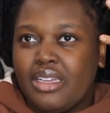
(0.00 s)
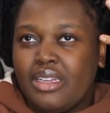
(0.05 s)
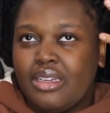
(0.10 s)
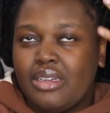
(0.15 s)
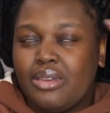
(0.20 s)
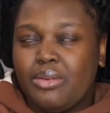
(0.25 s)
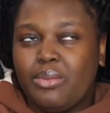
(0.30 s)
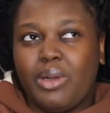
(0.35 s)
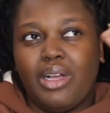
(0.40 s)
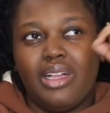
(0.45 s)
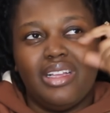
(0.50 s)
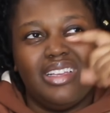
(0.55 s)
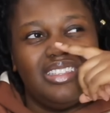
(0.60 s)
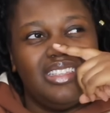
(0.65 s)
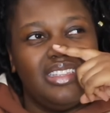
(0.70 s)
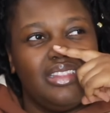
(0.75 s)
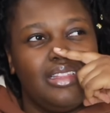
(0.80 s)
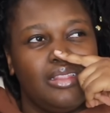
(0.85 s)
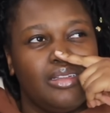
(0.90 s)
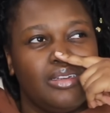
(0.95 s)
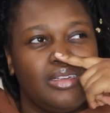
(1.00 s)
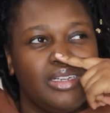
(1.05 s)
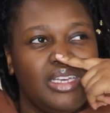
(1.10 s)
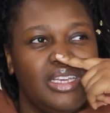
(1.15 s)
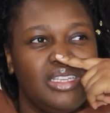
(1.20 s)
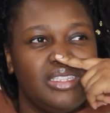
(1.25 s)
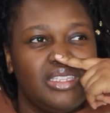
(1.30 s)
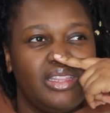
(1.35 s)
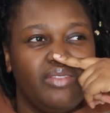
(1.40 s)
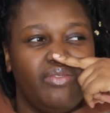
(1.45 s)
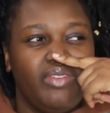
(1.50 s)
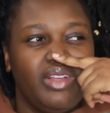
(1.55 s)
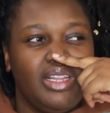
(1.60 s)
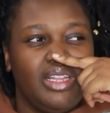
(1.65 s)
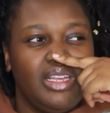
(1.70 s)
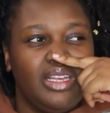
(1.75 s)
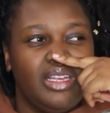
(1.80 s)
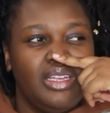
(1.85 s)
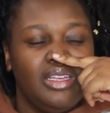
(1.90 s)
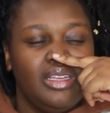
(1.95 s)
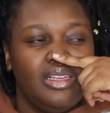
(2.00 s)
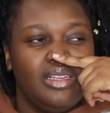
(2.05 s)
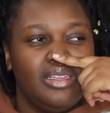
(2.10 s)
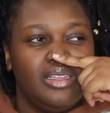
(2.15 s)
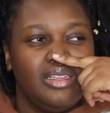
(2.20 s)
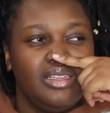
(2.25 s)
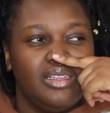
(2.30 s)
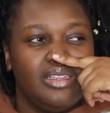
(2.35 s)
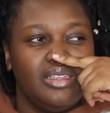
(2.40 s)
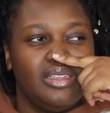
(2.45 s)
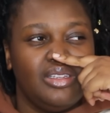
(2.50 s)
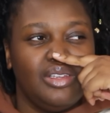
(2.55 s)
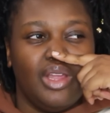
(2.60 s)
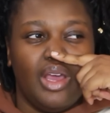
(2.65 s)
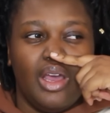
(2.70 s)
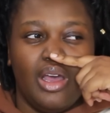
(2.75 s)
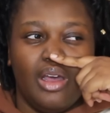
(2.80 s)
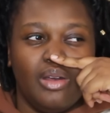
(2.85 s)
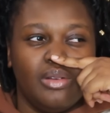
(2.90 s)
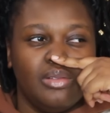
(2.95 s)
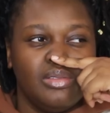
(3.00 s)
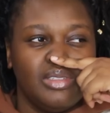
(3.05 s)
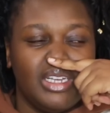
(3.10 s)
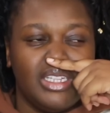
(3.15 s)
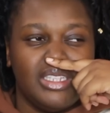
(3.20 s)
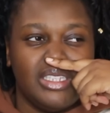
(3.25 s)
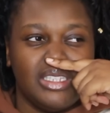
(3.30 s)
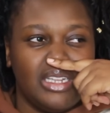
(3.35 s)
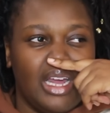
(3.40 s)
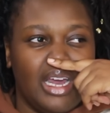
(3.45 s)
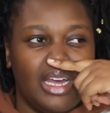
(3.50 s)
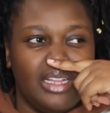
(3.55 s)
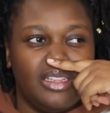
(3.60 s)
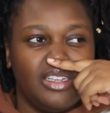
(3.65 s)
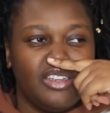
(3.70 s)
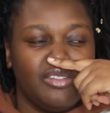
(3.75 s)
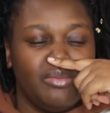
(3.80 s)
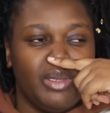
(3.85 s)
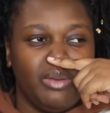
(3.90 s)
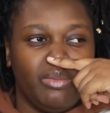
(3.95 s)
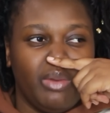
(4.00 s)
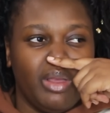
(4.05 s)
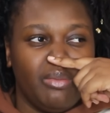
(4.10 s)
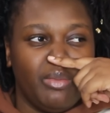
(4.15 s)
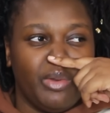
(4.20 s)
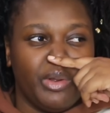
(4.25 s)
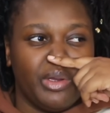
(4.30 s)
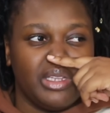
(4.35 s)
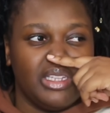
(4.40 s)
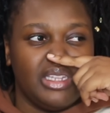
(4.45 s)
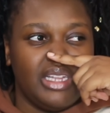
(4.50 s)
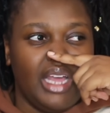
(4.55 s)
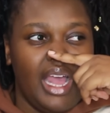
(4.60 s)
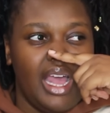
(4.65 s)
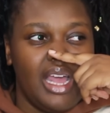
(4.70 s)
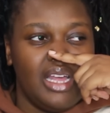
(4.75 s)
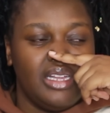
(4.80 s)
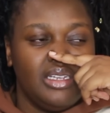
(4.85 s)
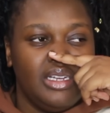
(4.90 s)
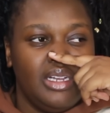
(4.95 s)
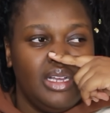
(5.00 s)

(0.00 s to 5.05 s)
Well, is it the third kiss at the villa? No, it's not. There have been way more than that.